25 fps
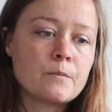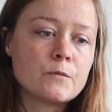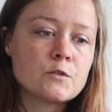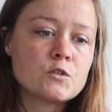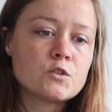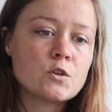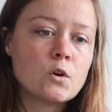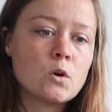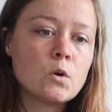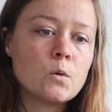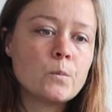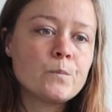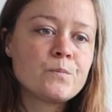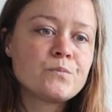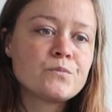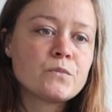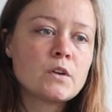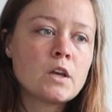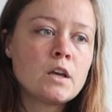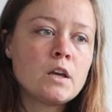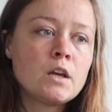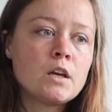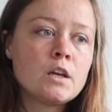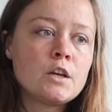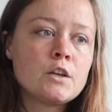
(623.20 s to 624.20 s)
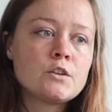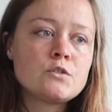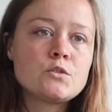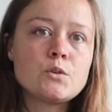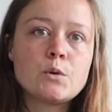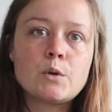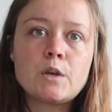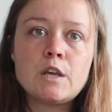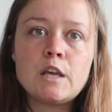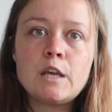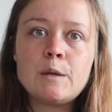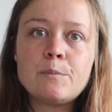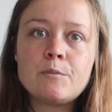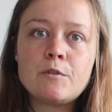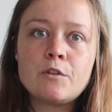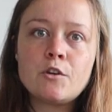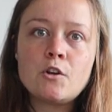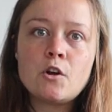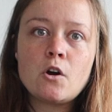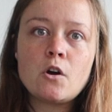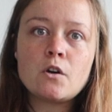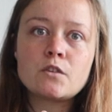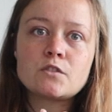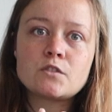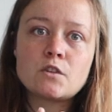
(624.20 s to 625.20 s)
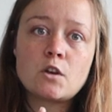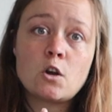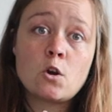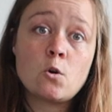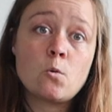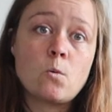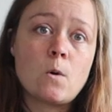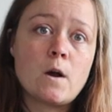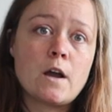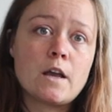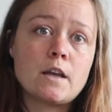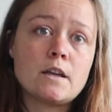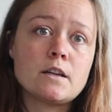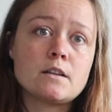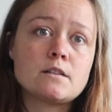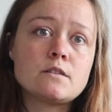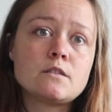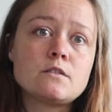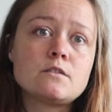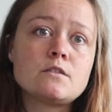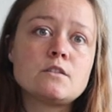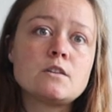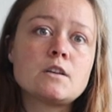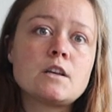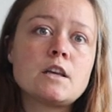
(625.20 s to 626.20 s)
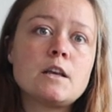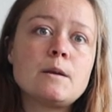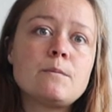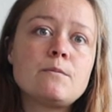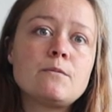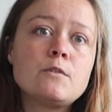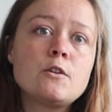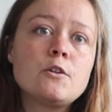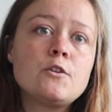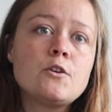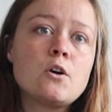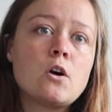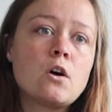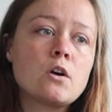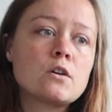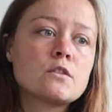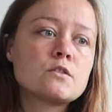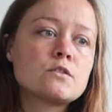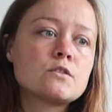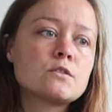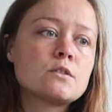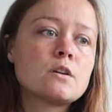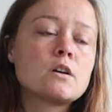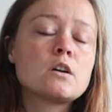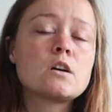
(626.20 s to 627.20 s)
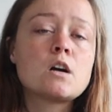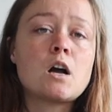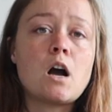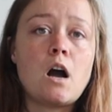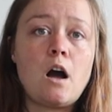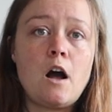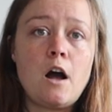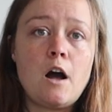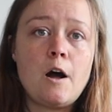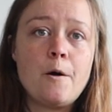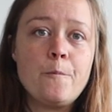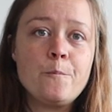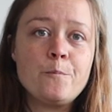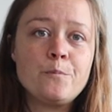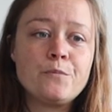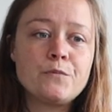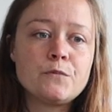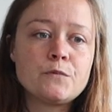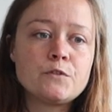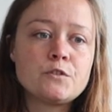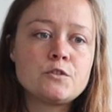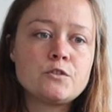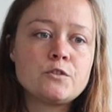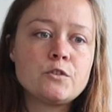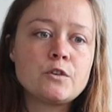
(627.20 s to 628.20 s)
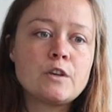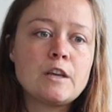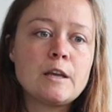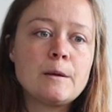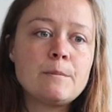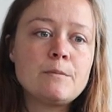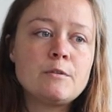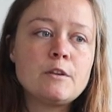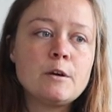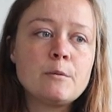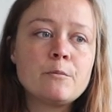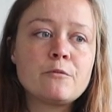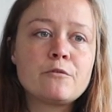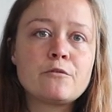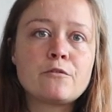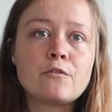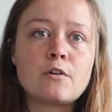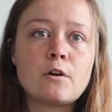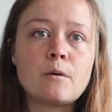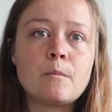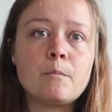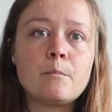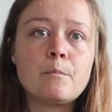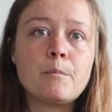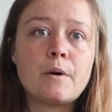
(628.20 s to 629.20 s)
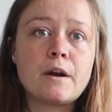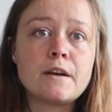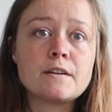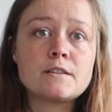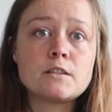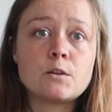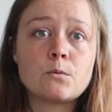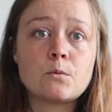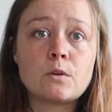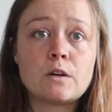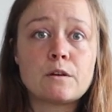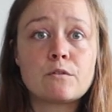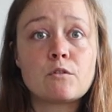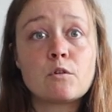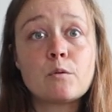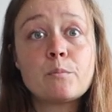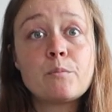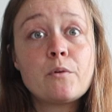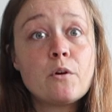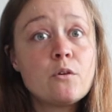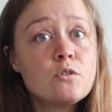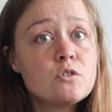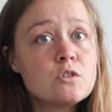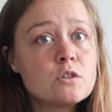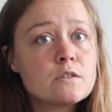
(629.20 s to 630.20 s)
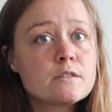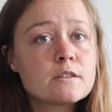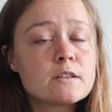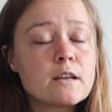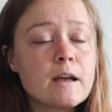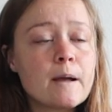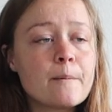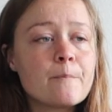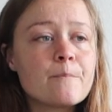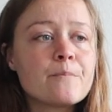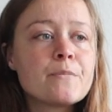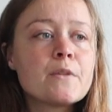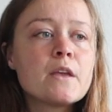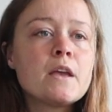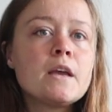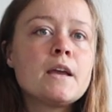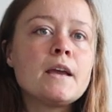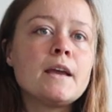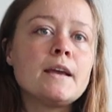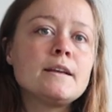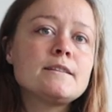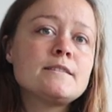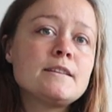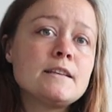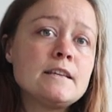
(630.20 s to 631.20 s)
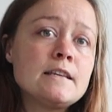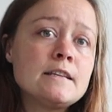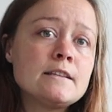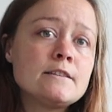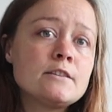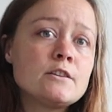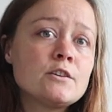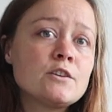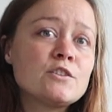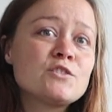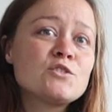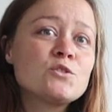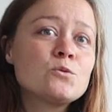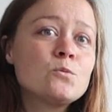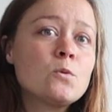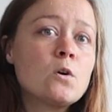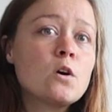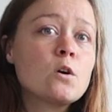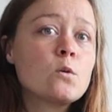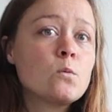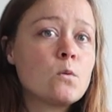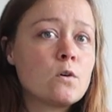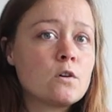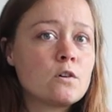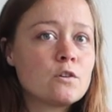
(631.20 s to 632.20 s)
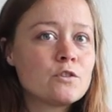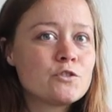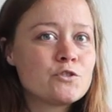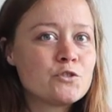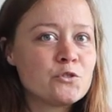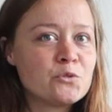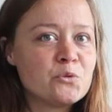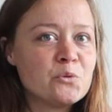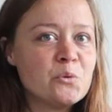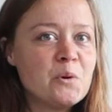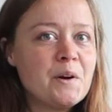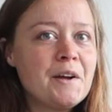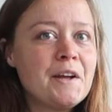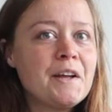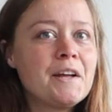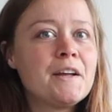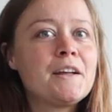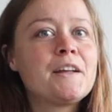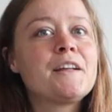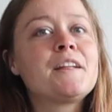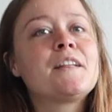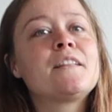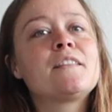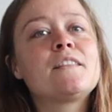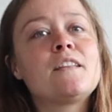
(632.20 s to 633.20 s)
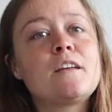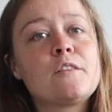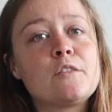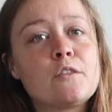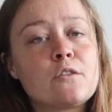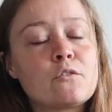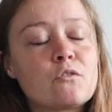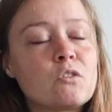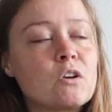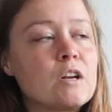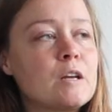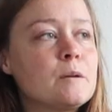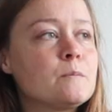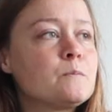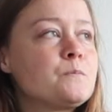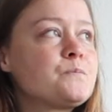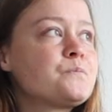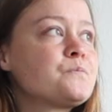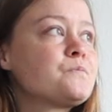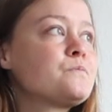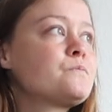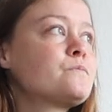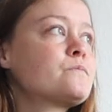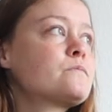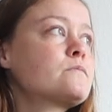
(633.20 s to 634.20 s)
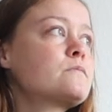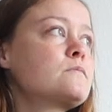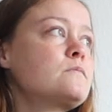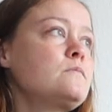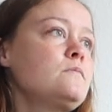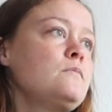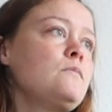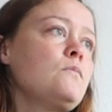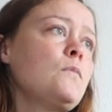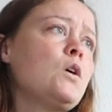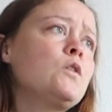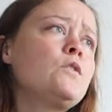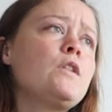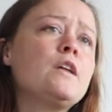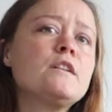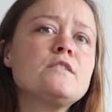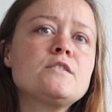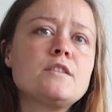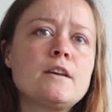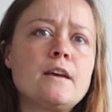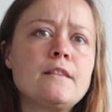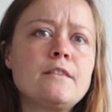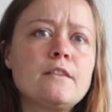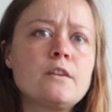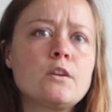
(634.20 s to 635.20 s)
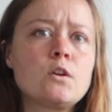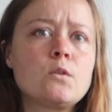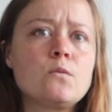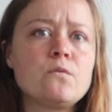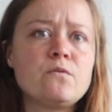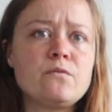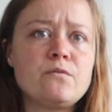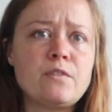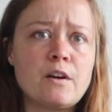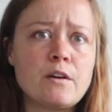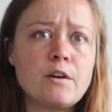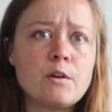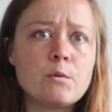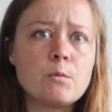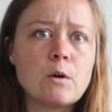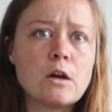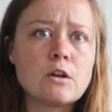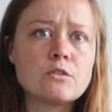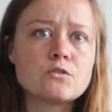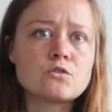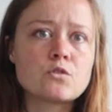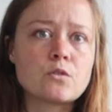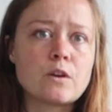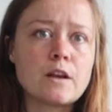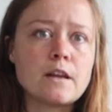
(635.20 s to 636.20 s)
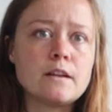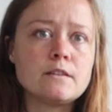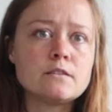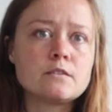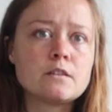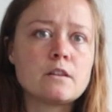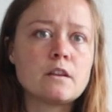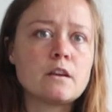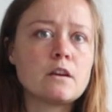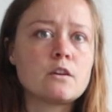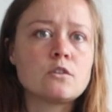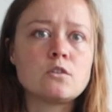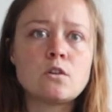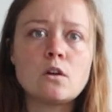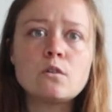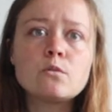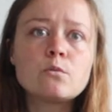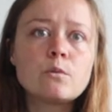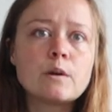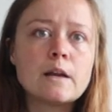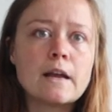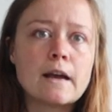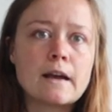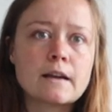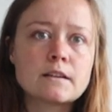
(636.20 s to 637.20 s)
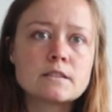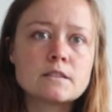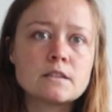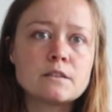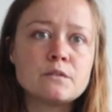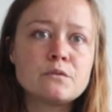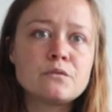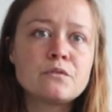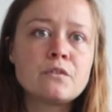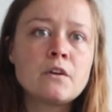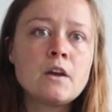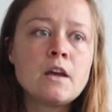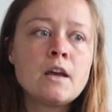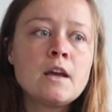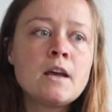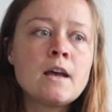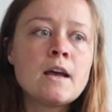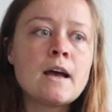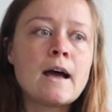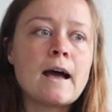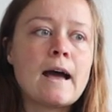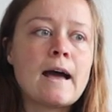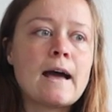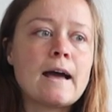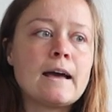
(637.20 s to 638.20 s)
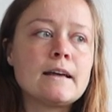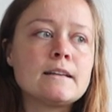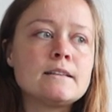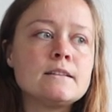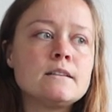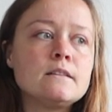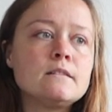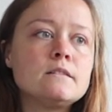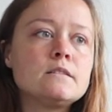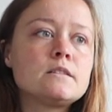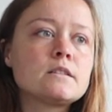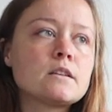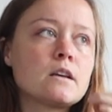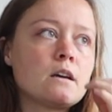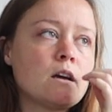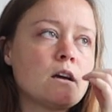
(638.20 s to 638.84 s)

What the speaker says: So to keep the dogs quiet, to keep the dogs calm, to keep them from biting whatever approaches them, it's easier to walk one or two than three. That said, they're very well trained. They are not reactive, and